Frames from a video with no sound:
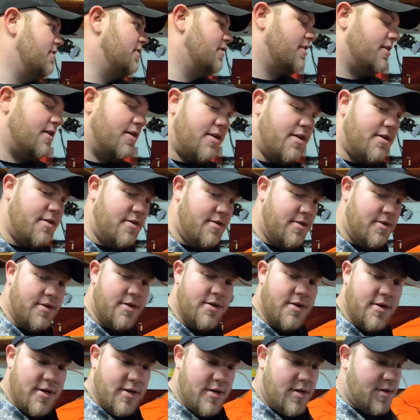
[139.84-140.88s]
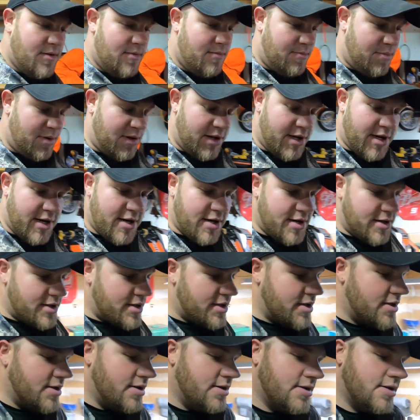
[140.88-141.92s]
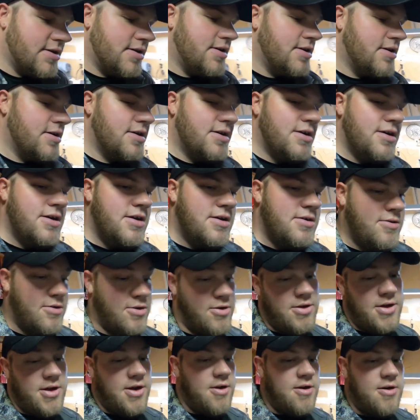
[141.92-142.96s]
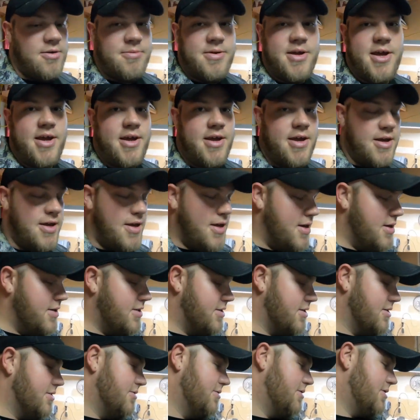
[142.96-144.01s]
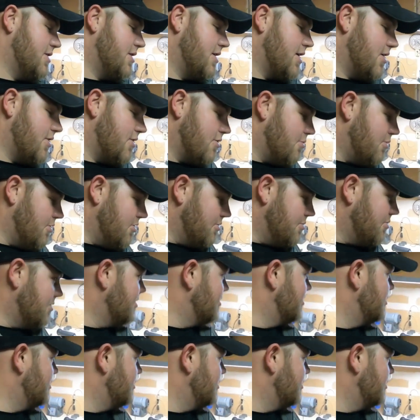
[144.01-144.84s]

the Polaris, or the RMK, I guess, seeing how they're both